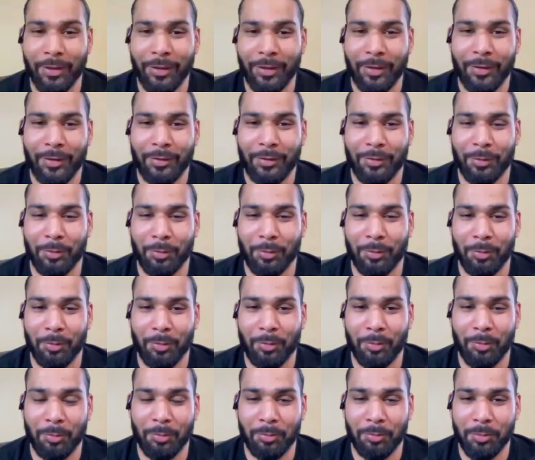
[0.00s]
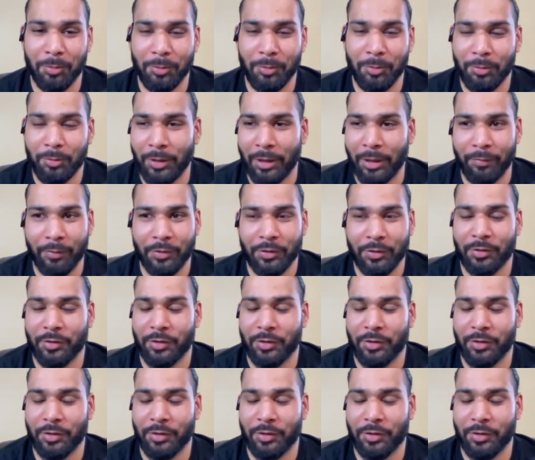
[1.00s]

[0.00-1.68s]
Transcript: So, I will just